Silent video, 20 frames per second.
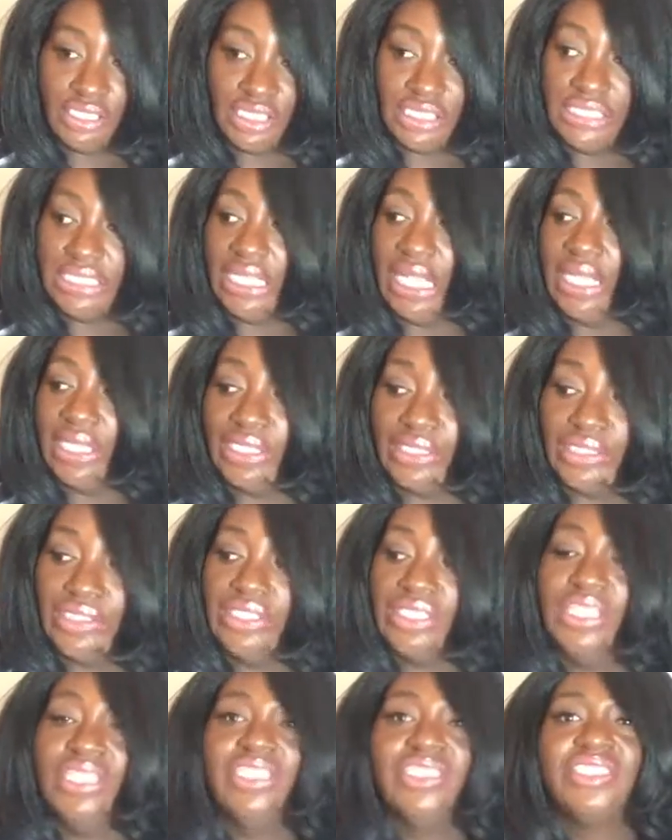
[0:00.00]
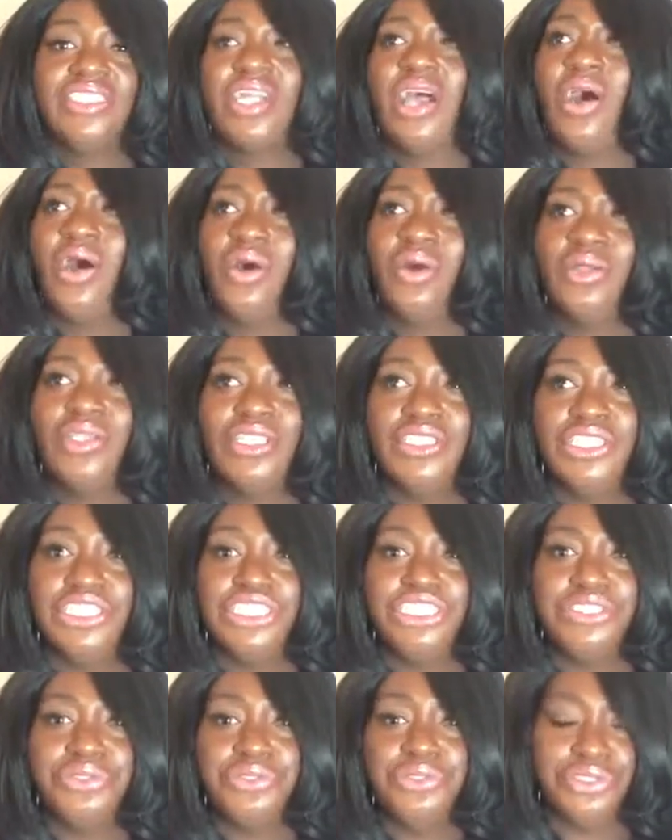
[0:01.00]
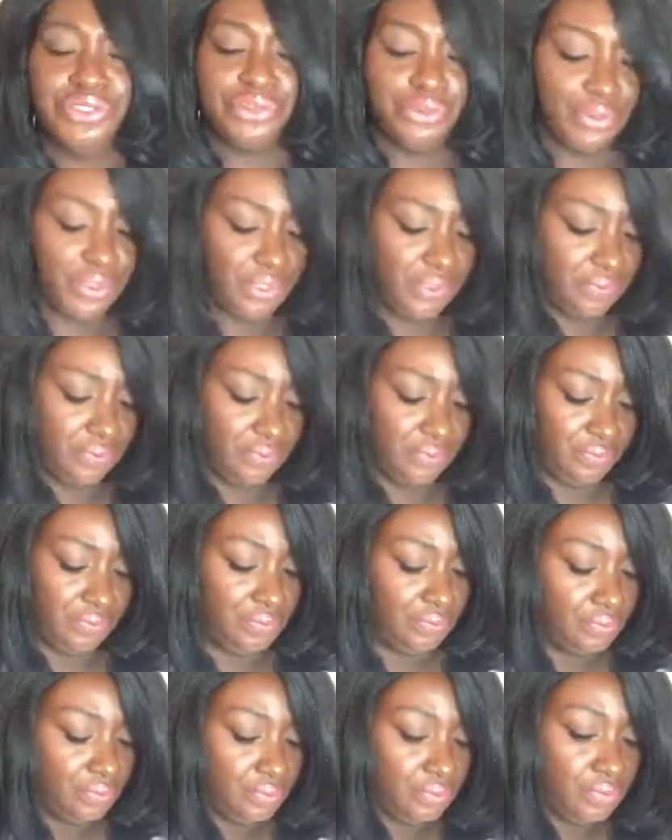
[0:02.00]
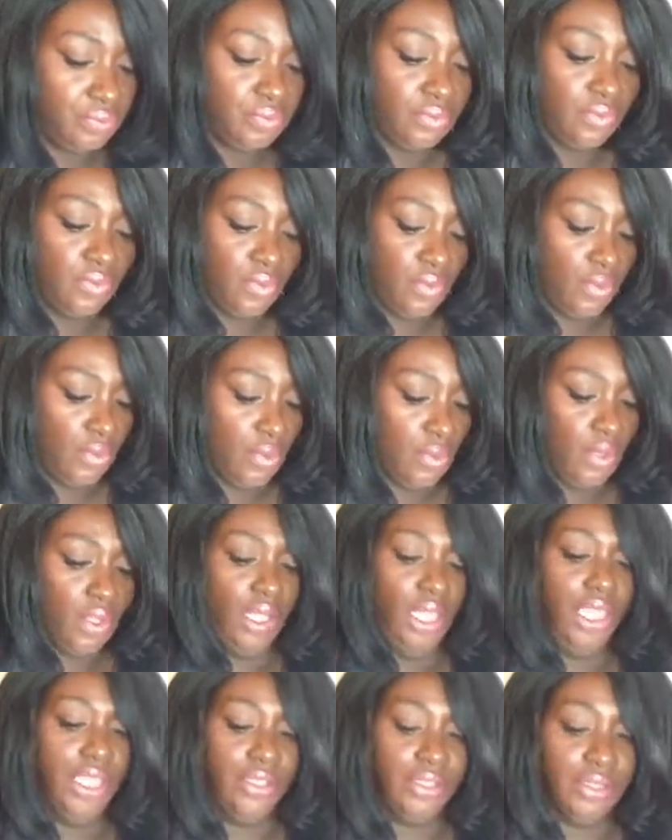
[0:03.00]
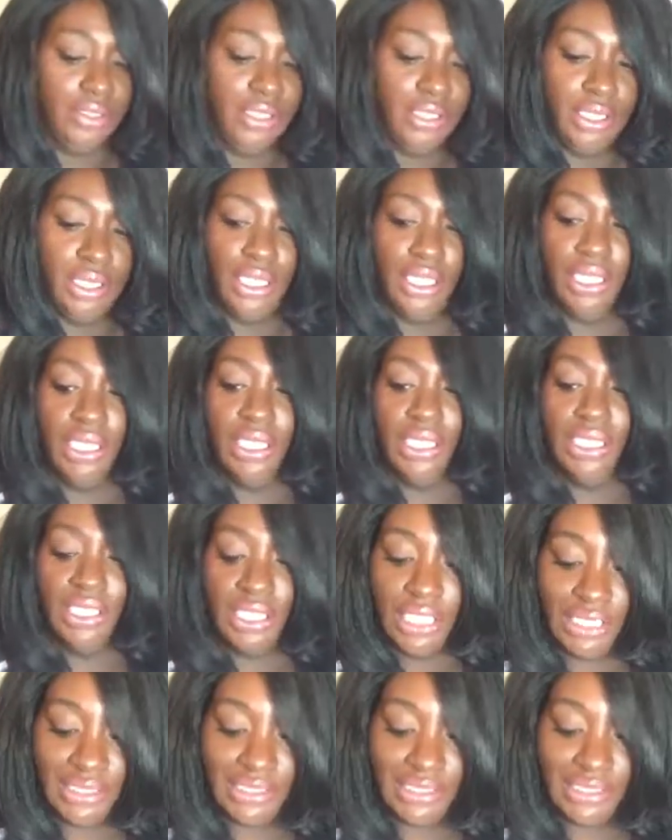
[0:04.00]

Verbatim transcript: $6, and it's called the Shoe Store here in